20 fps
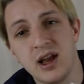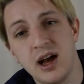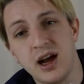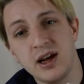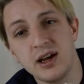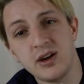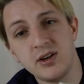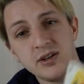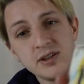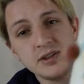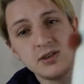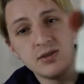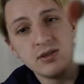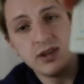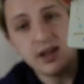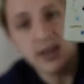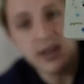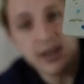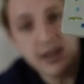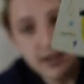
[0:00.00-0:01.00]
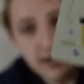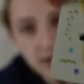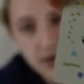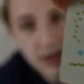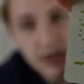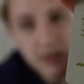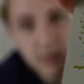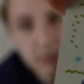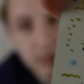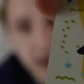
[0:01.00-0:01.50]
I also like that
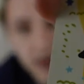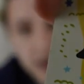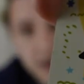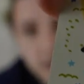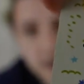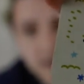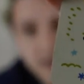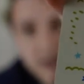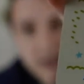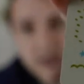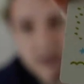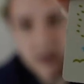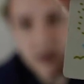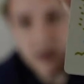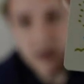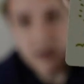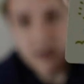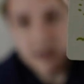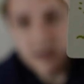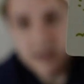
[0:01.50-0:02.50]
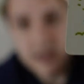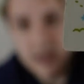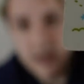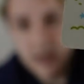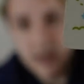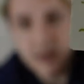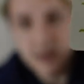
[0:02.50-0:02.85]
on the bottom of these cards,